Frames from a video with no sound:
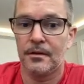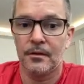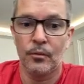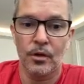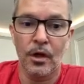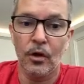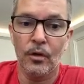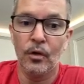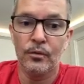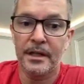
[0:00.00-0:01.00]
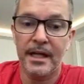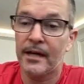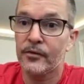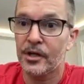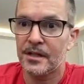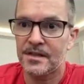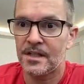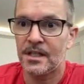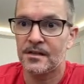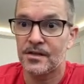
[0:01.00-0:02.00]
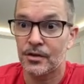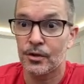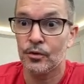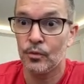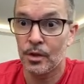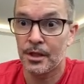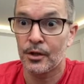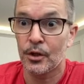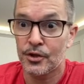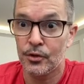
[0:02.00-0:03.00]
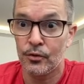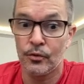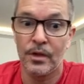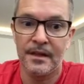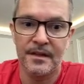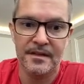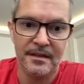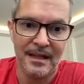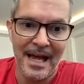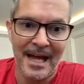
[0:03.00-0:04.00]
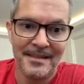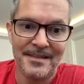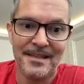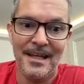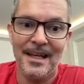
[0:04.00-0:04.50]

we're only ever going to see 0, 1, or 2 in this last